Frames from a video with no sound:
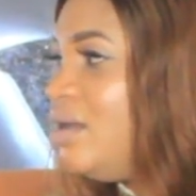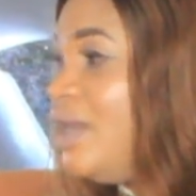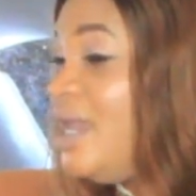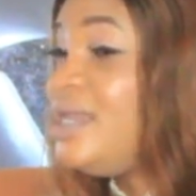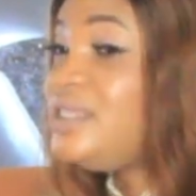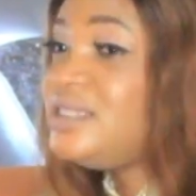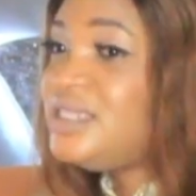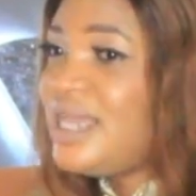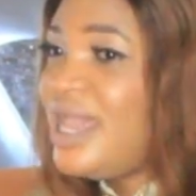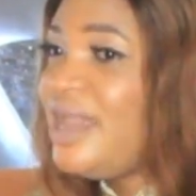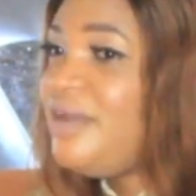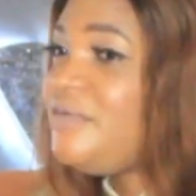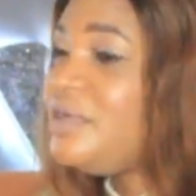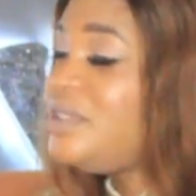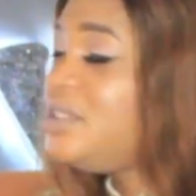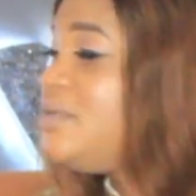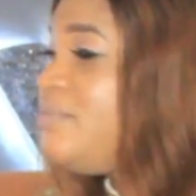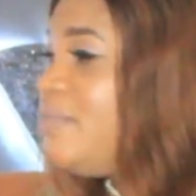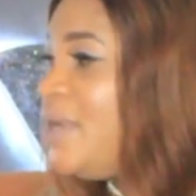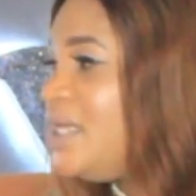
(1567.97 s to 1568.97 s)

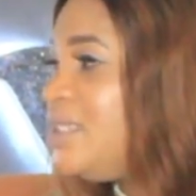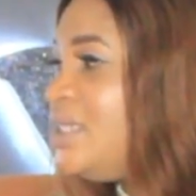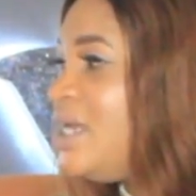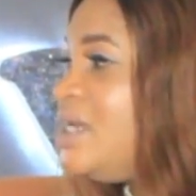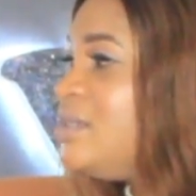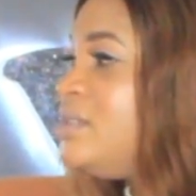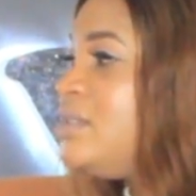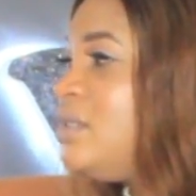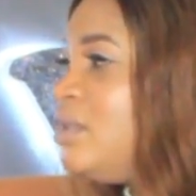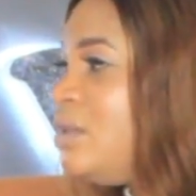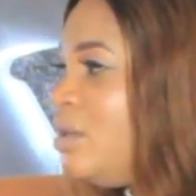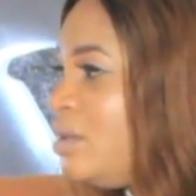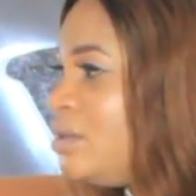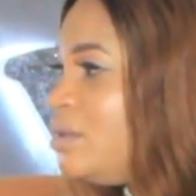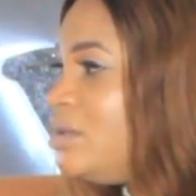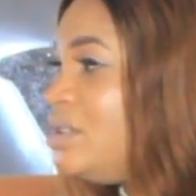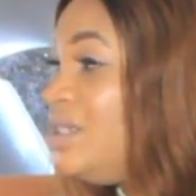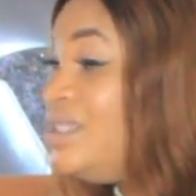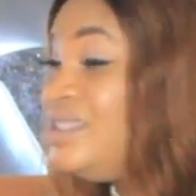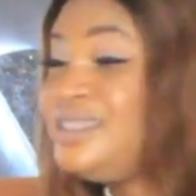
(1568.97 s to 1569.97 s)
Integrity matters a lot.
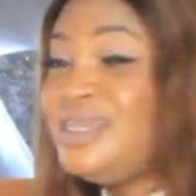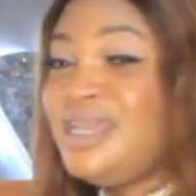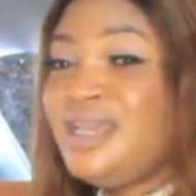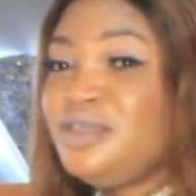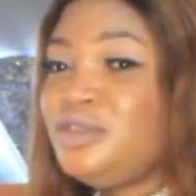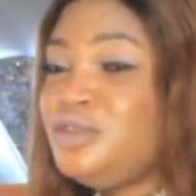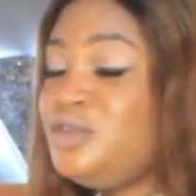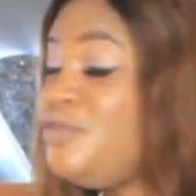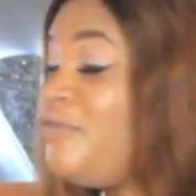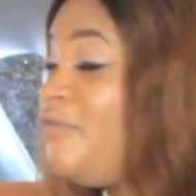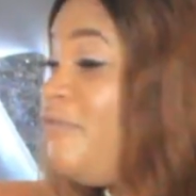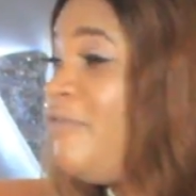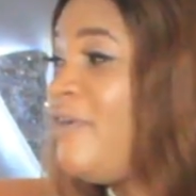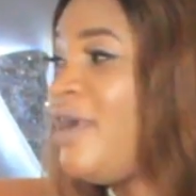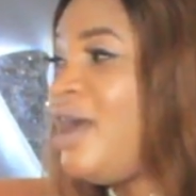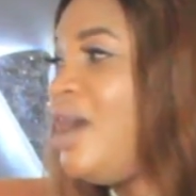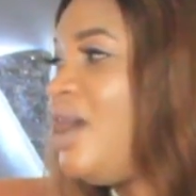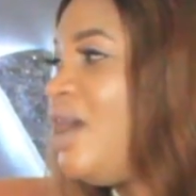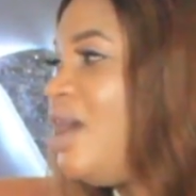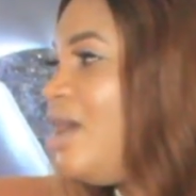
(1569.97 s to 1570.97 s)
It takes you
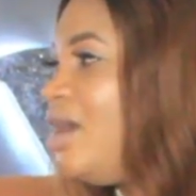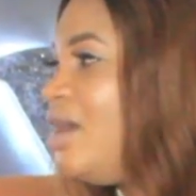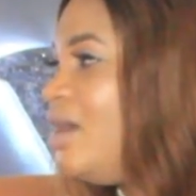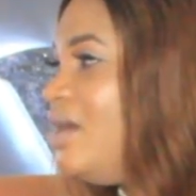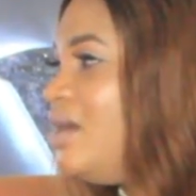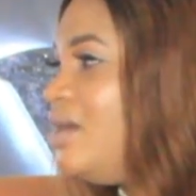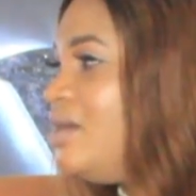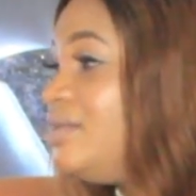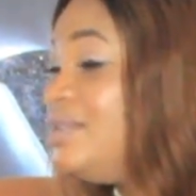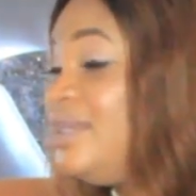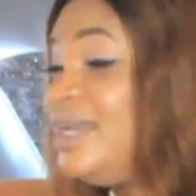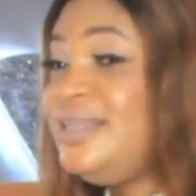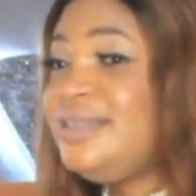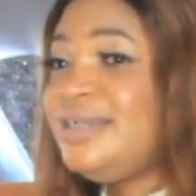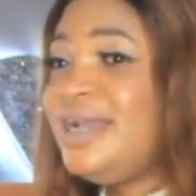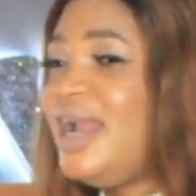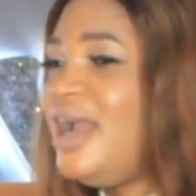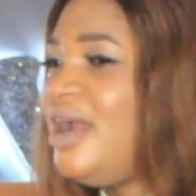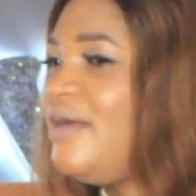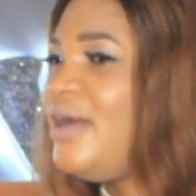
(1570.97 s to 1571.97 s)
far. Then
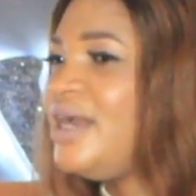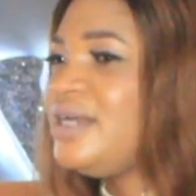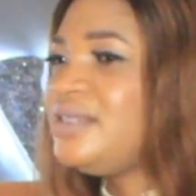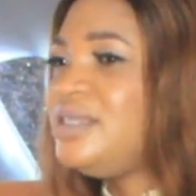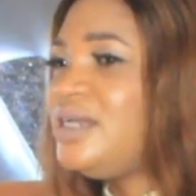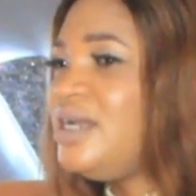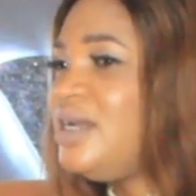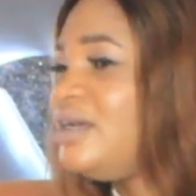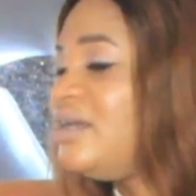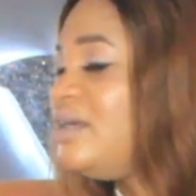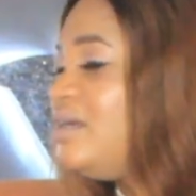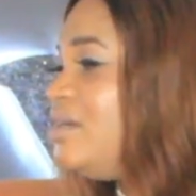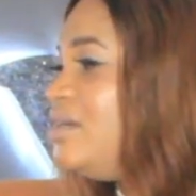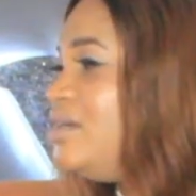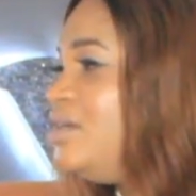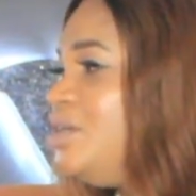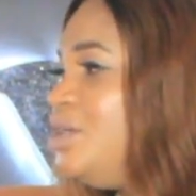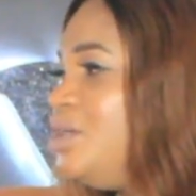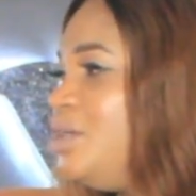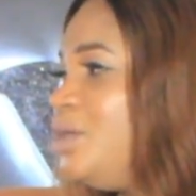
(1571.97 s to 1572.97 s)
character,
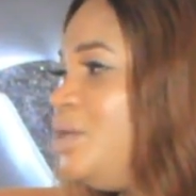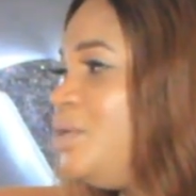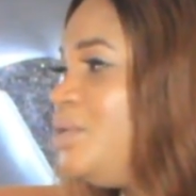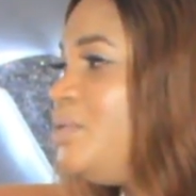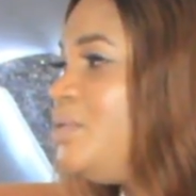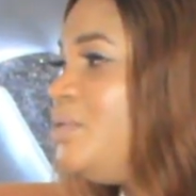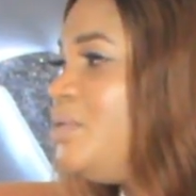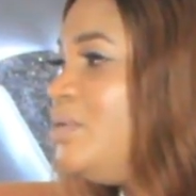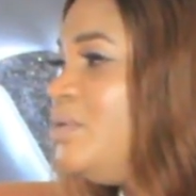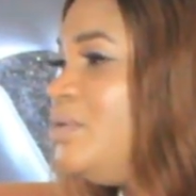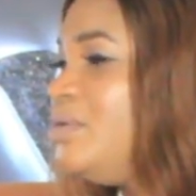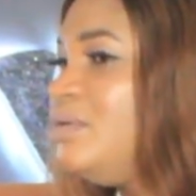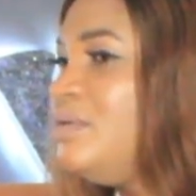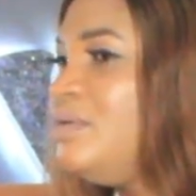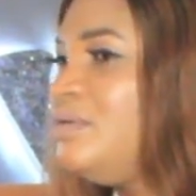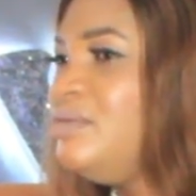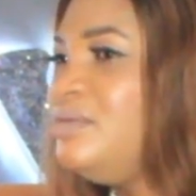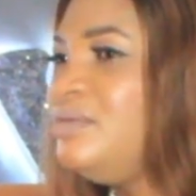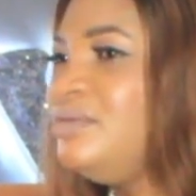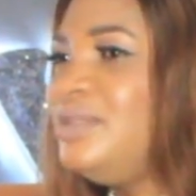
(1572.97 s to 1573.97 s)
you know.
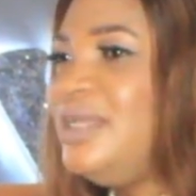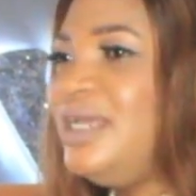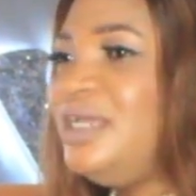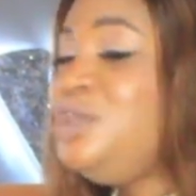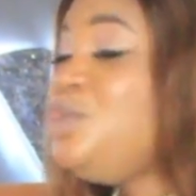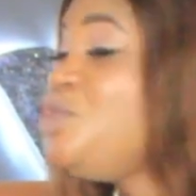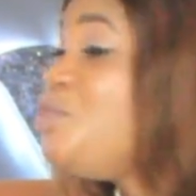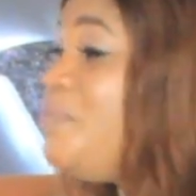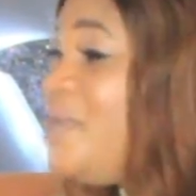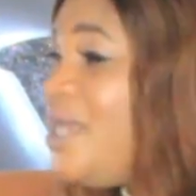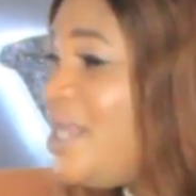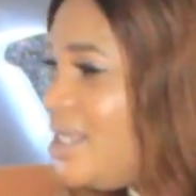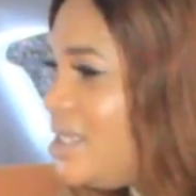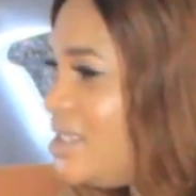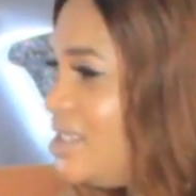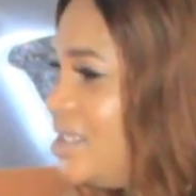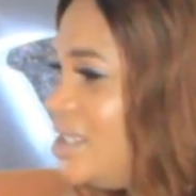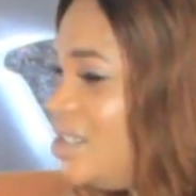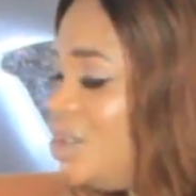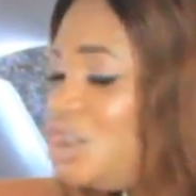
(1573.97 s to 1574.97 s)
Then
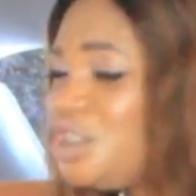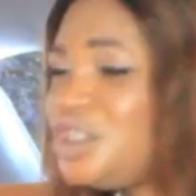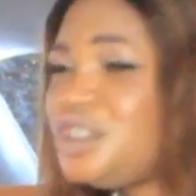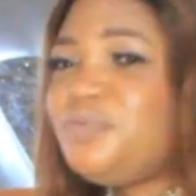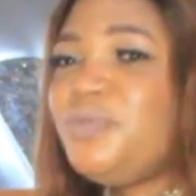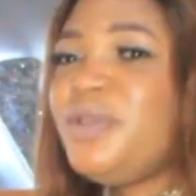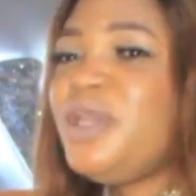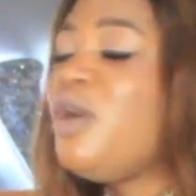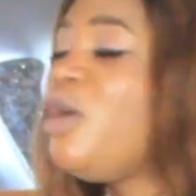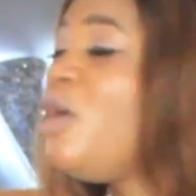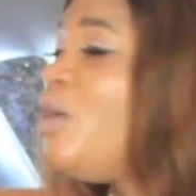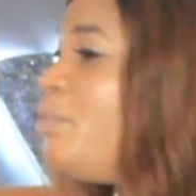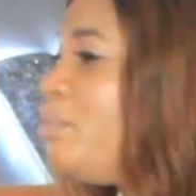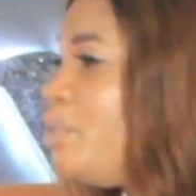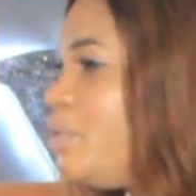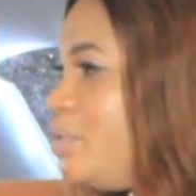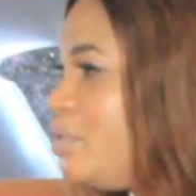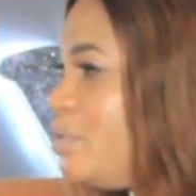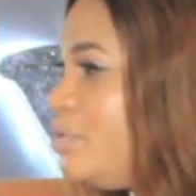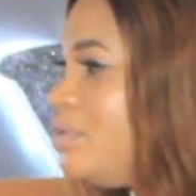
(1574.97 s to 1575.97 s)
humility, just be
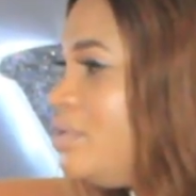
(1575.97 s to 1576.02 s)
humble,